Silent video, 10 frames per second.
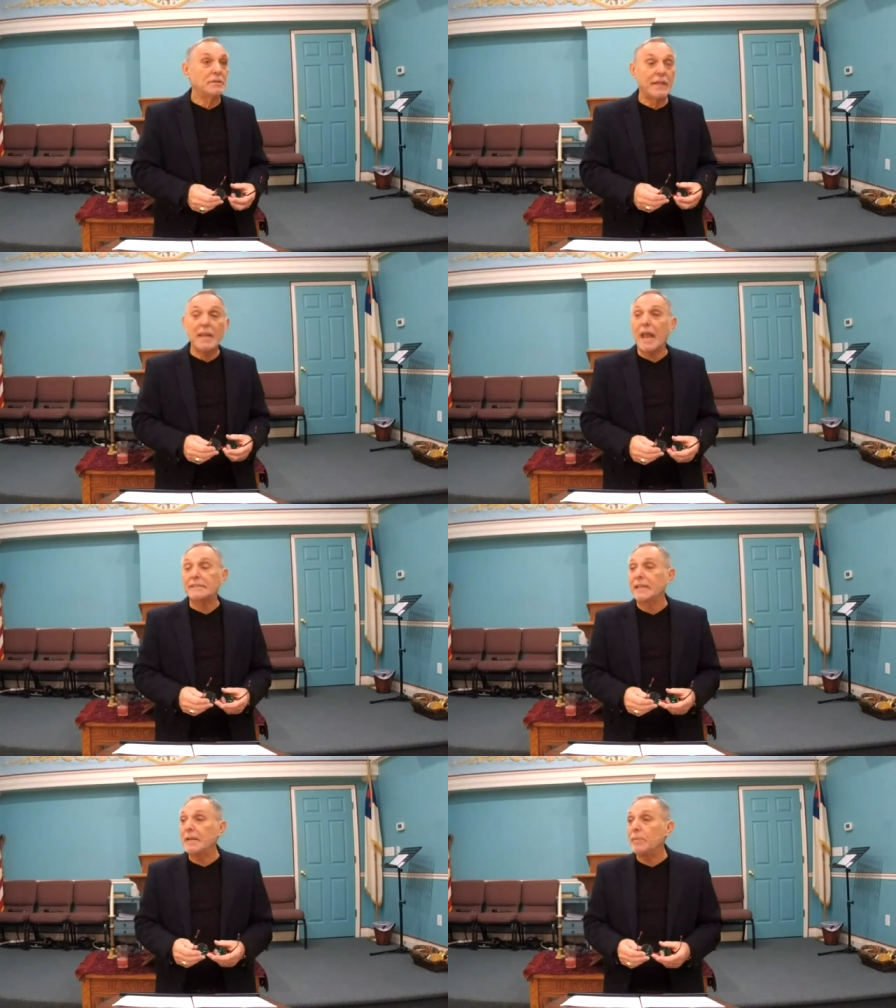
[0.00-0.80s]
Does any,
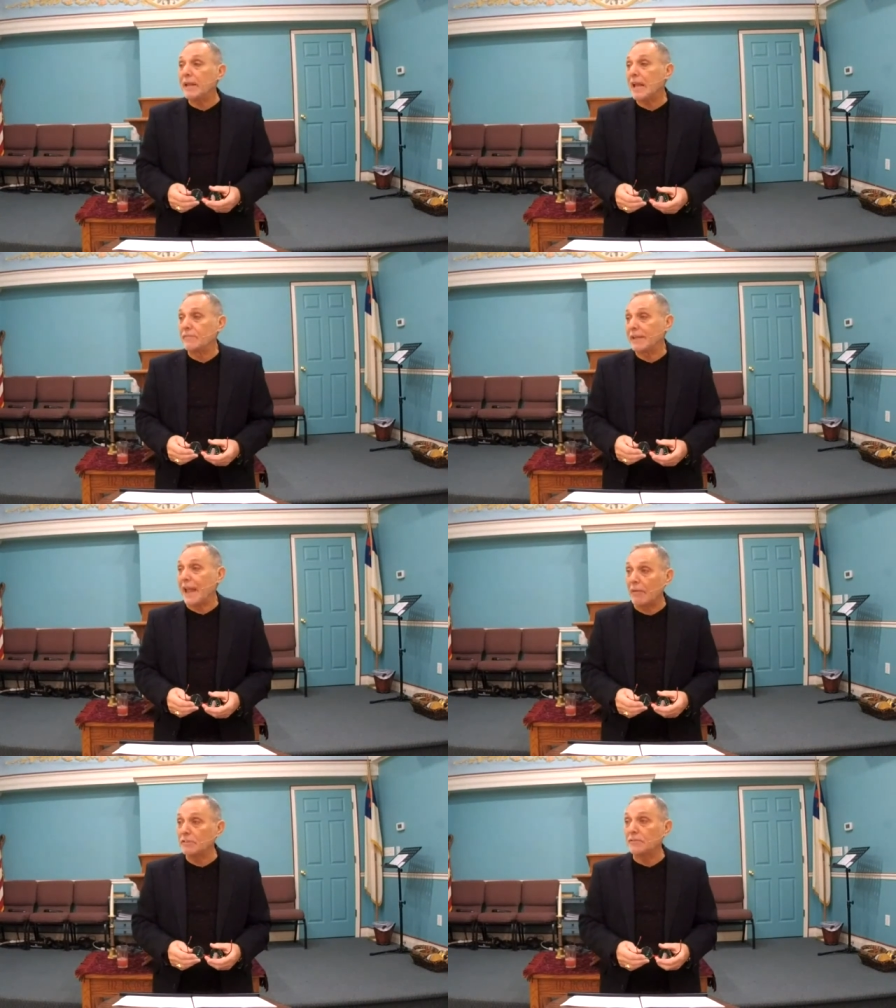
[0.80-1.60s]
has anybody ever
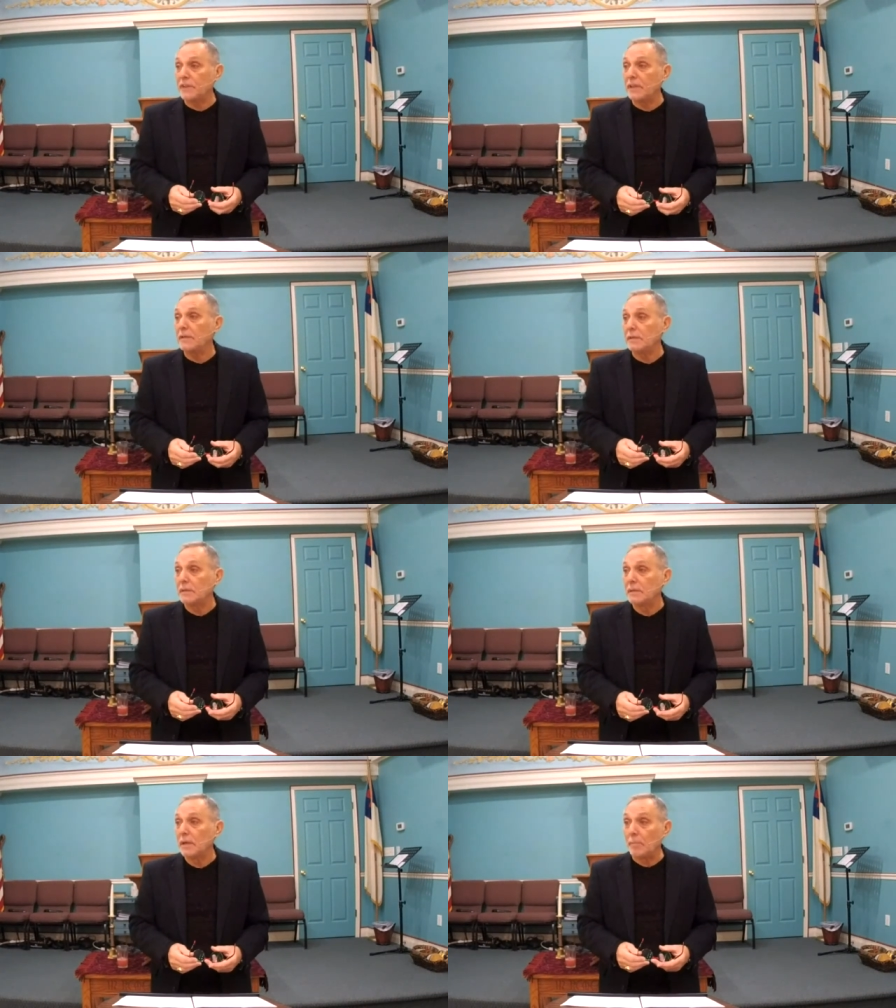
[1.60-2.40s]
counterfeited
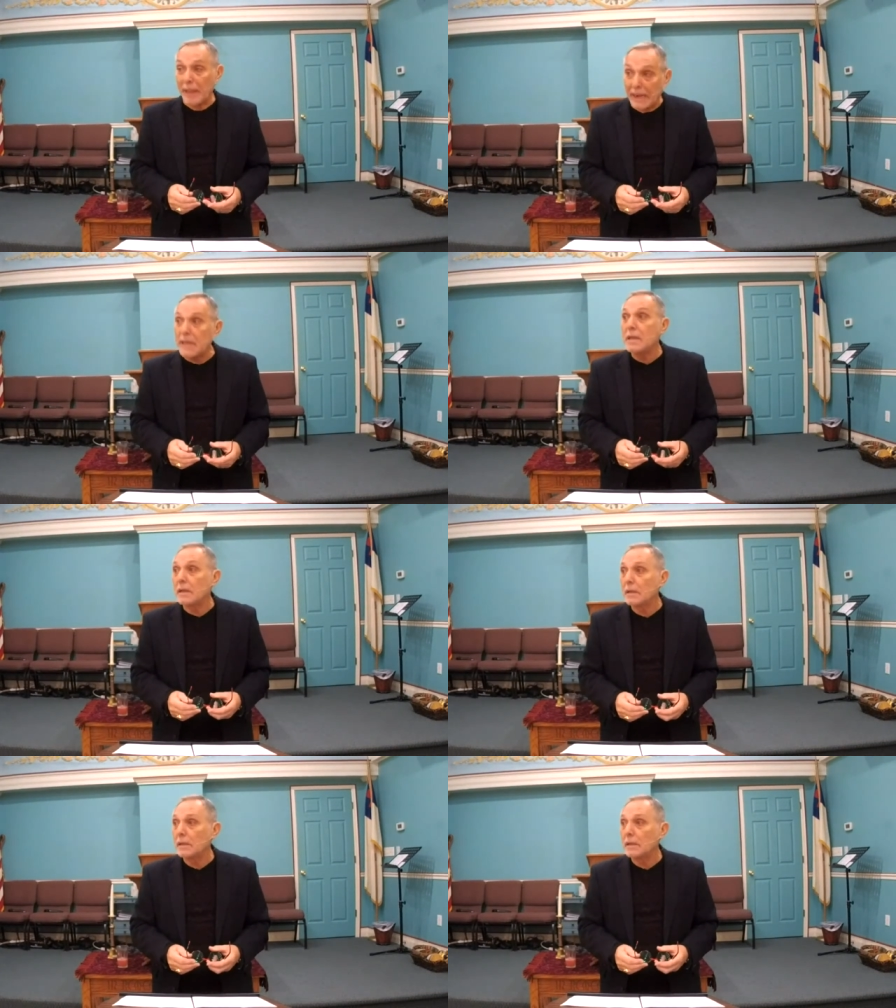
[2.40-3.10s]
a penny?